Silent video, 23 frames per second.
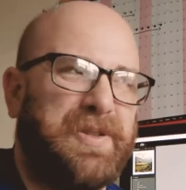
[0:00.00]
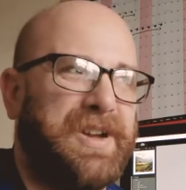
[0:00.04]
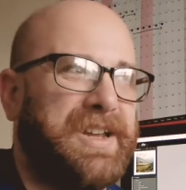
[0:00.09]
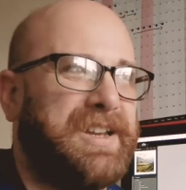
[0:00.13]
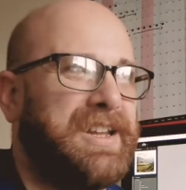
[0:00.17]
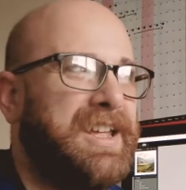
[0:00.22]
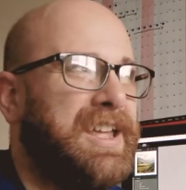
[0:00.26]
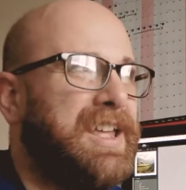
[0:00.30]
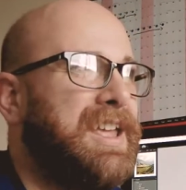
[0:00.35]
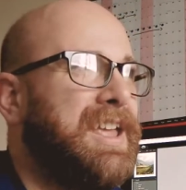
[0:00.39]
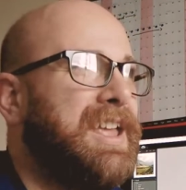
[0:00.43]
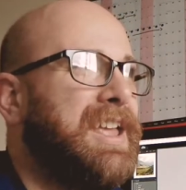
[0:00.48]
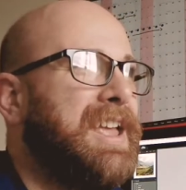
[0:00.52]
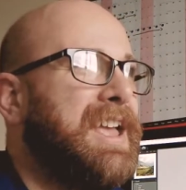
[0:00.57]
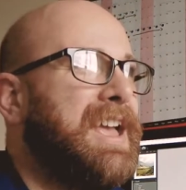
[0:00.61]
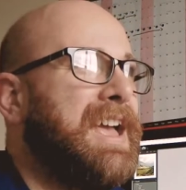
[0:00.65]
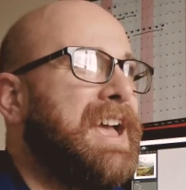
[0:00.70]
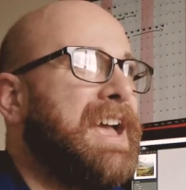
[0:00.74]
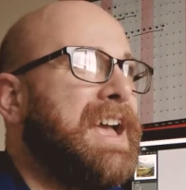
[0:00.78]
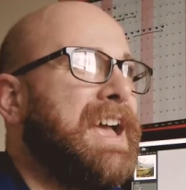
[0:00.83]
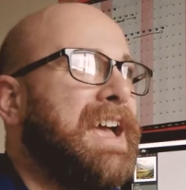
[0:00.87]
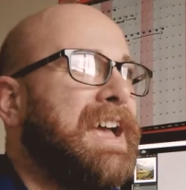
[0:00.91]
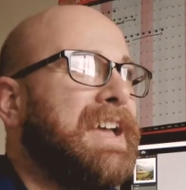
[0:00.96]
it,
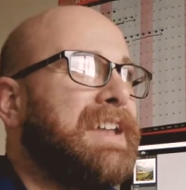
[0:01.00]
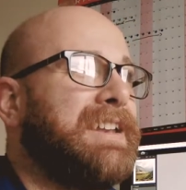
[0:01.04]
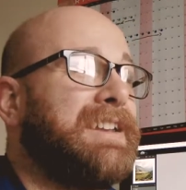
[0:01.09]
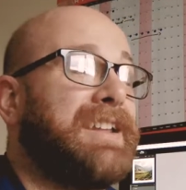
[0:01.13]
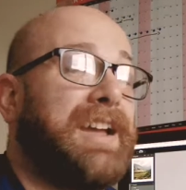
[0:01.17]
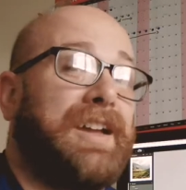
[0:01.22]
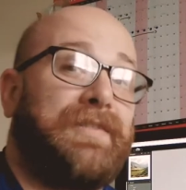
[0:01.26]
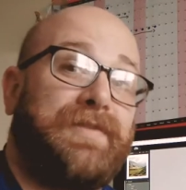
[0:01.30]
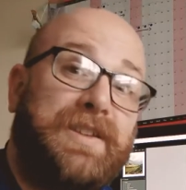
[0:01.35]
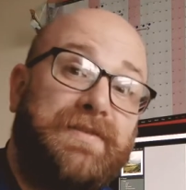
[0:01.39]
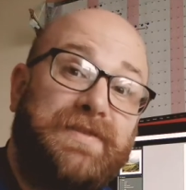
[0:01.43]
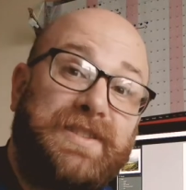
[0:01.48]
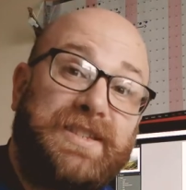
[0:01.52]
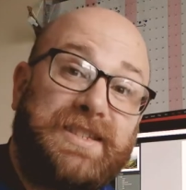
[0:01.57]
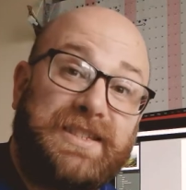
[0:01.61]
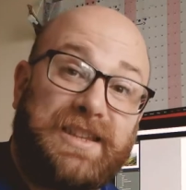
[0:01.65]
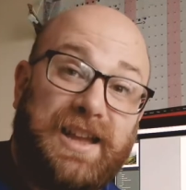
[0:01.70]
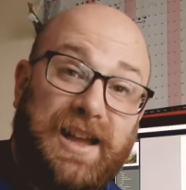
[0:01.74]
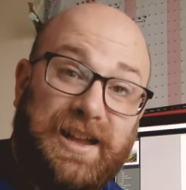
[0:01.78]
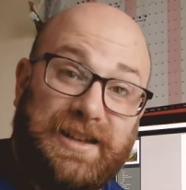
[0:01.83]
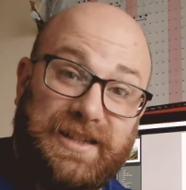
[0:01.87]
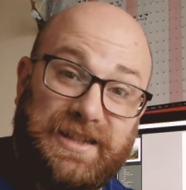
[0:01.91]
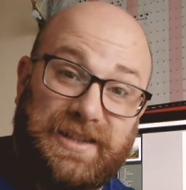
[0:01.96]
and I've even
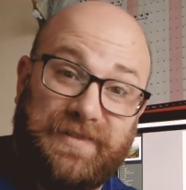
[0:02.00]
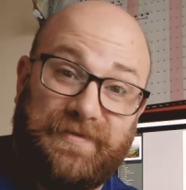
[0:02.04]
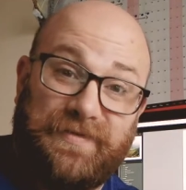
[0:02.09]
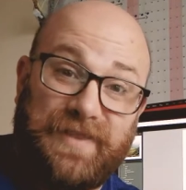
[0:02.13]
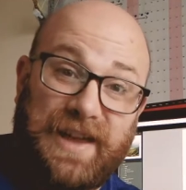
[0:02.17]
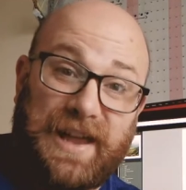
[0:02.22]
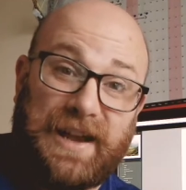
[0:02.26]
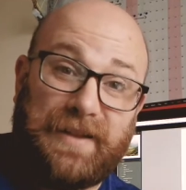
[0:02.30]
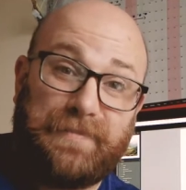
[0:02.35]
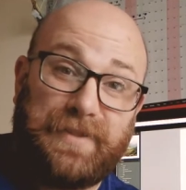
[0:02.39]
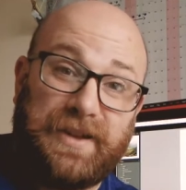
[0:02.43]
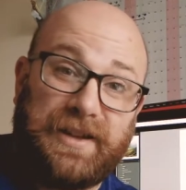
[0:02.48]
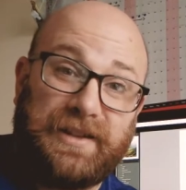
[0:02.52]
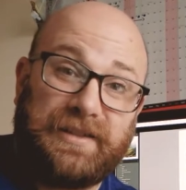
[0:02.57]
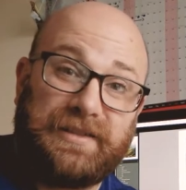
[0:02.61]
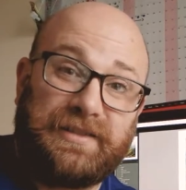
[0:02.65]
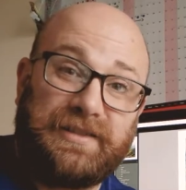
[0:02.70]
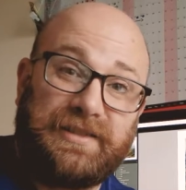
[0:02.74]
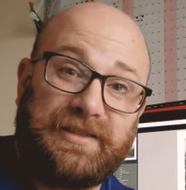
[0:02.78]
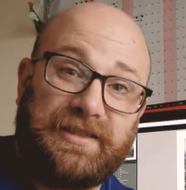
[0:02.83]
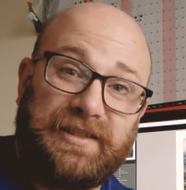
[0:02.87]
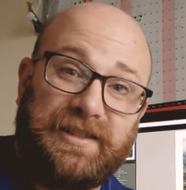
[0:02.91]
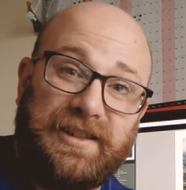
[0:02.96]
started developing
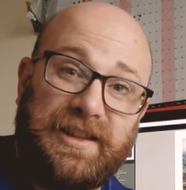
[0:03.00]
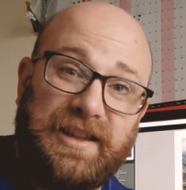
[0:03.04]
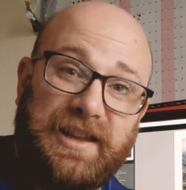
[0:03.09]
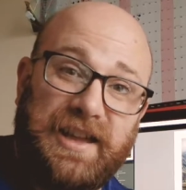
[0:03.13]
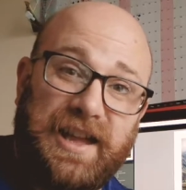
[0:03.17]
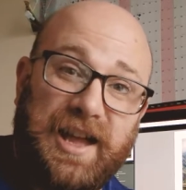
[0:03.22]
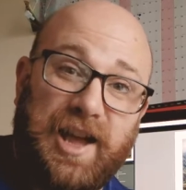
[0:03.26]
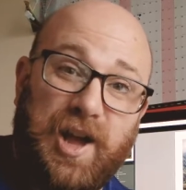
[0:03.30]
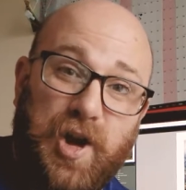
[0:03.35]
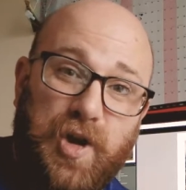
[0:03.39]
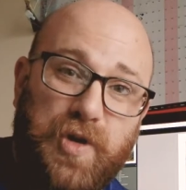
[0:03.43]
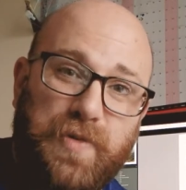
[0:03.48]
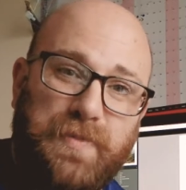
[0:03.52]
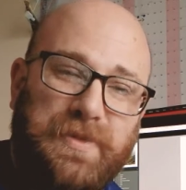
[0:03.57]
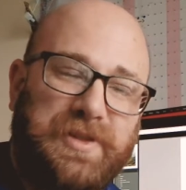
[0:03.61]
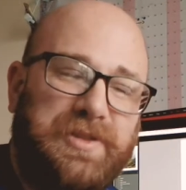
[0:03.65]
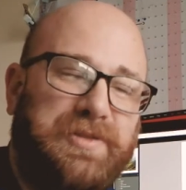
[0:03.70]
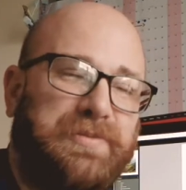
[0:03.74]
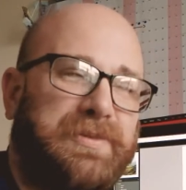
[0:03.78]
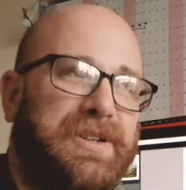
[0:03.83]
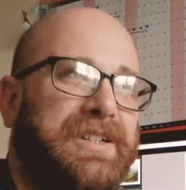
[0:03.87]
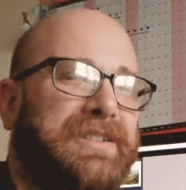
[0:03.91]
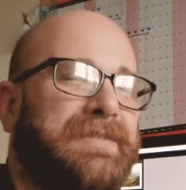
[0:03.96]
at home
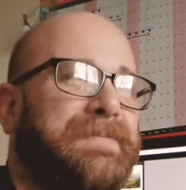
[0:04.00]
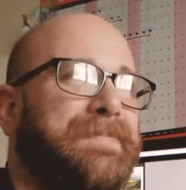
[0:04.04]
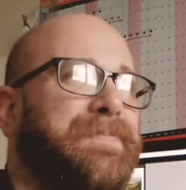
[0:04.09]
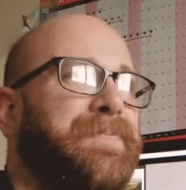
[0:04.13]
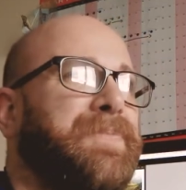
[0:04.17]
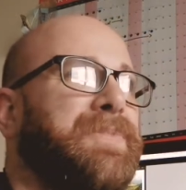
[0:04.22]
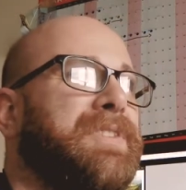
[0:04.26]
as well.